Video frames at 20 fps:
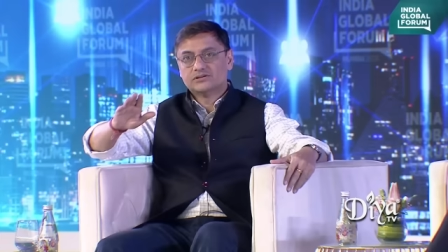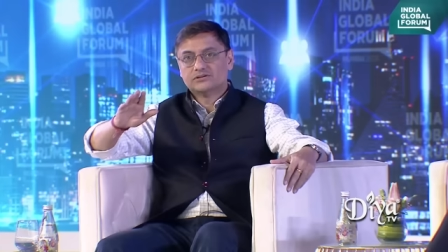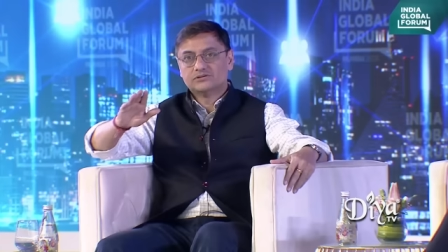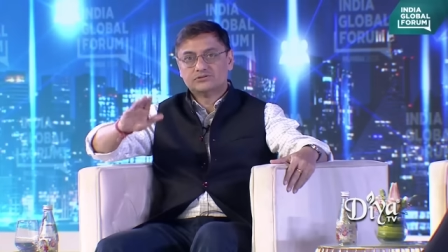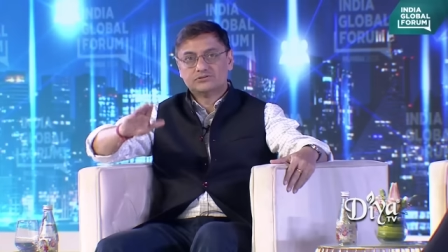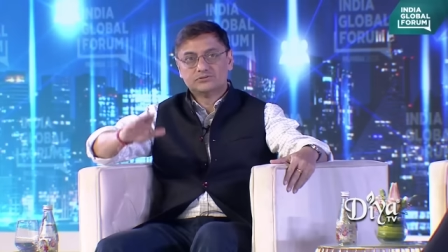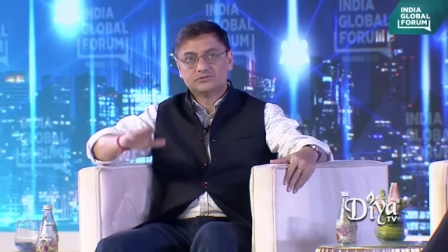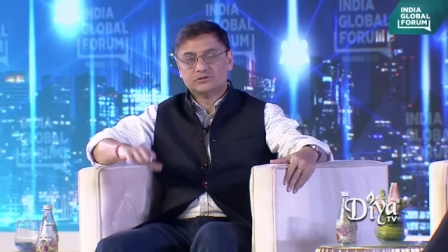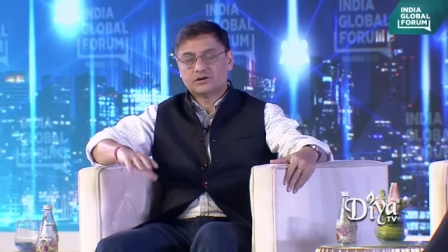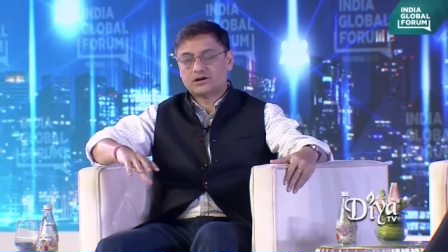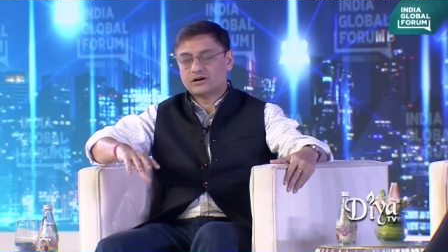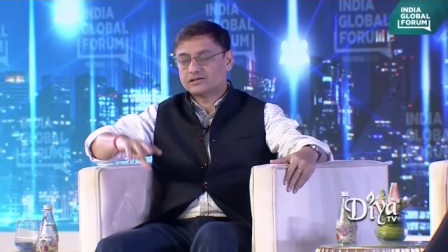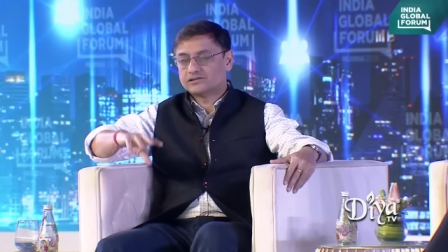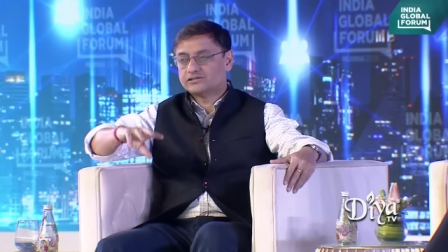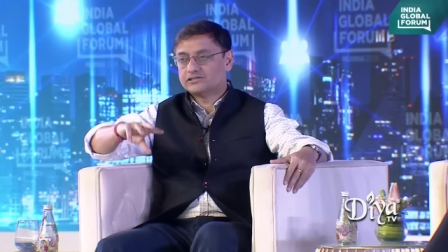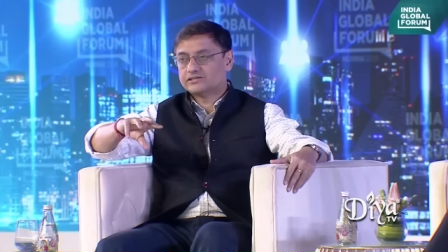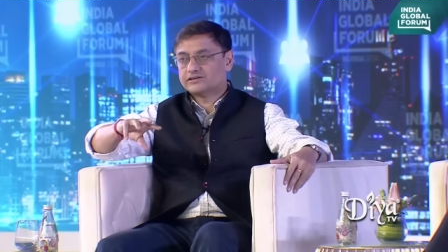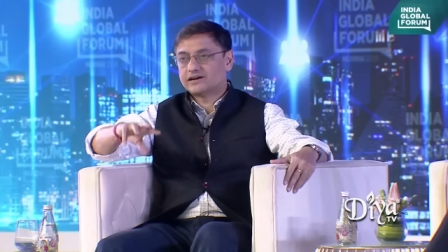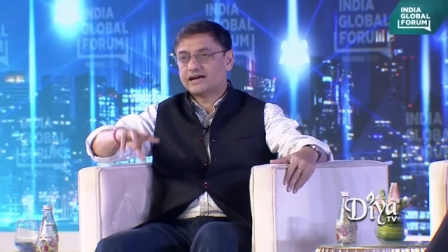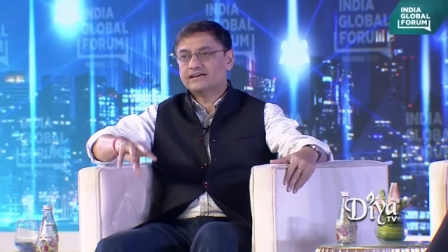do
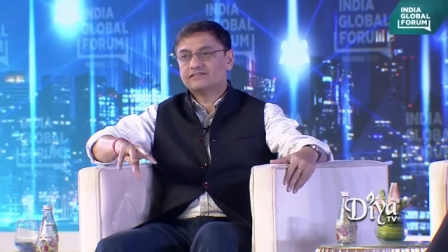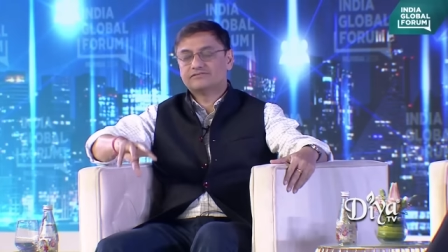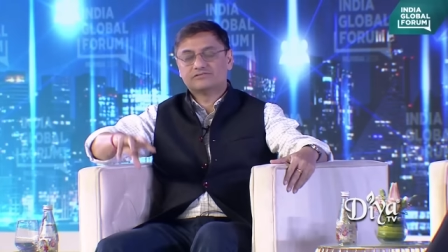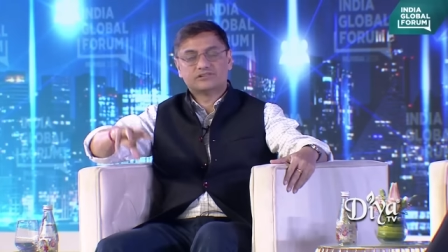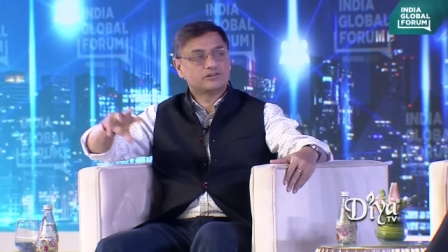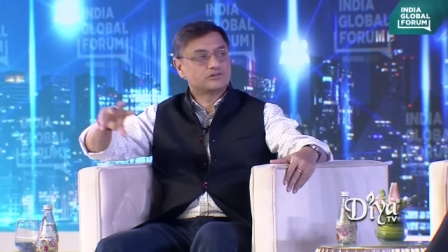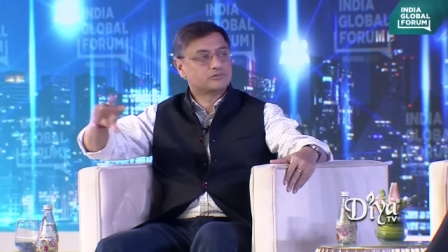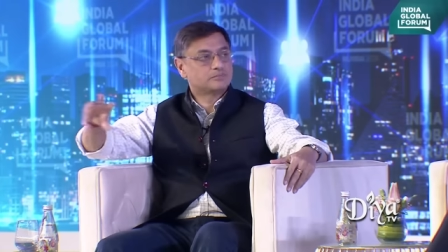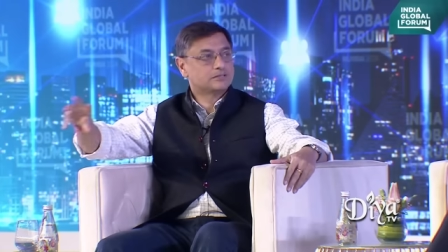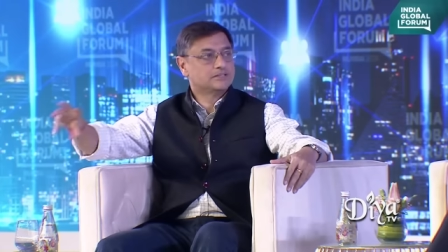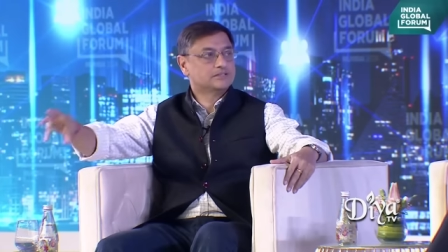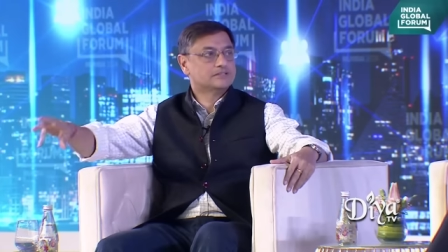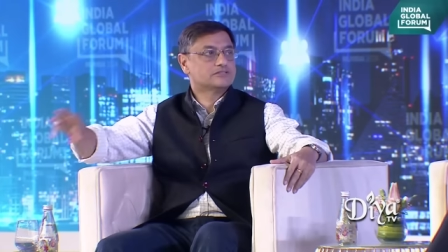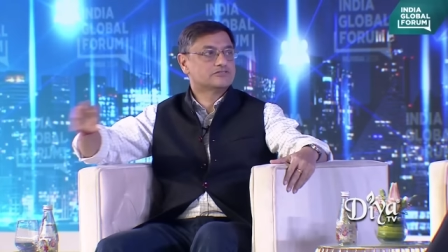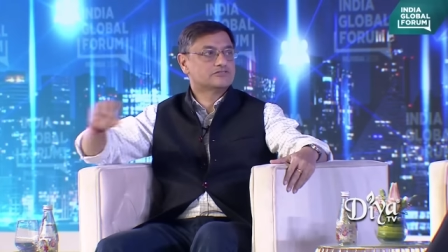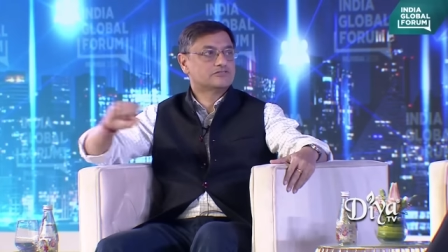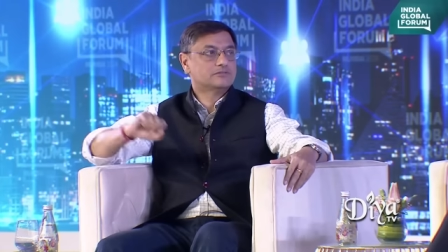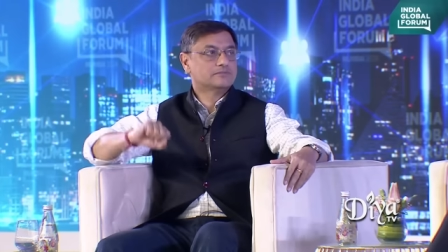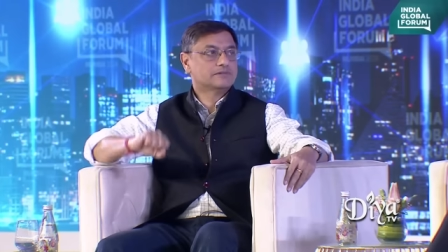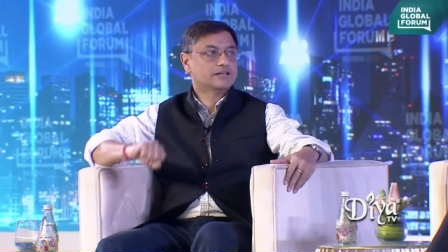not derive their
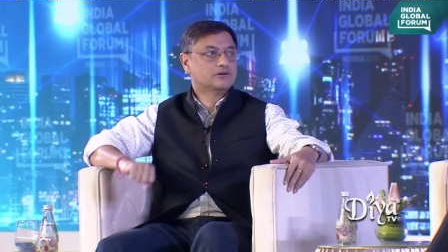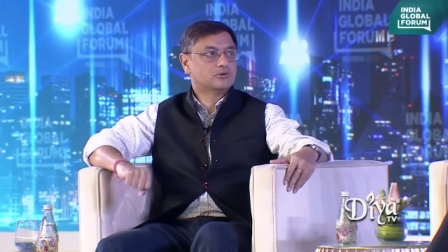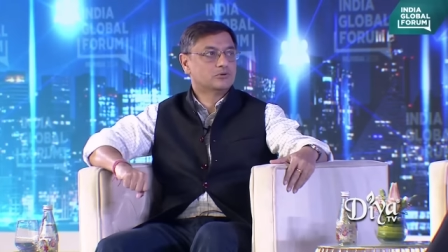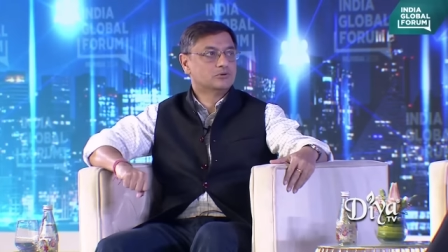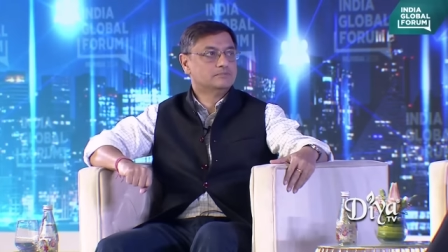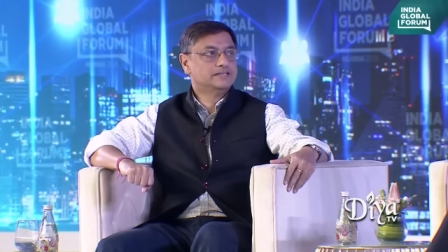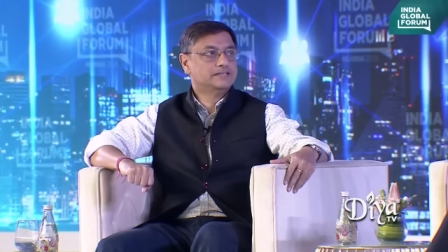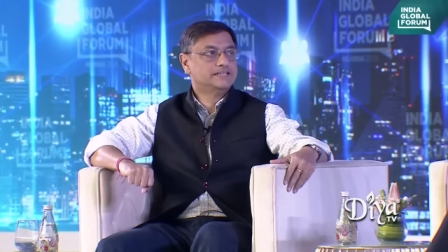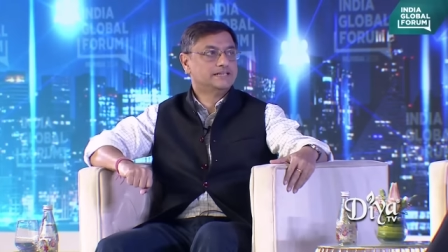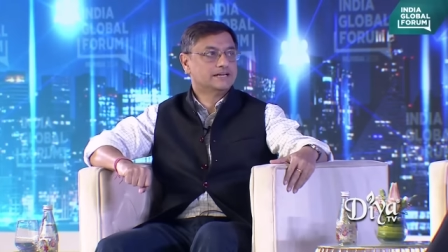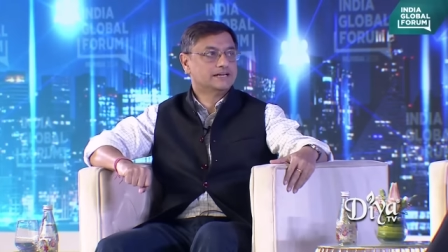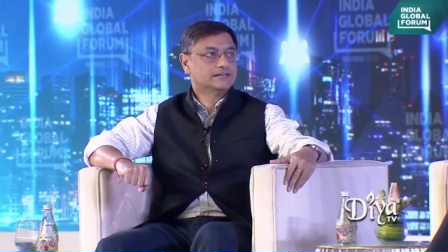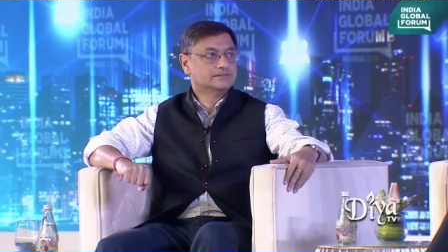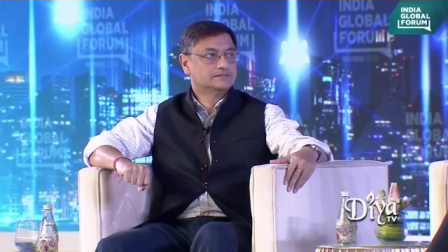opinions from their own media.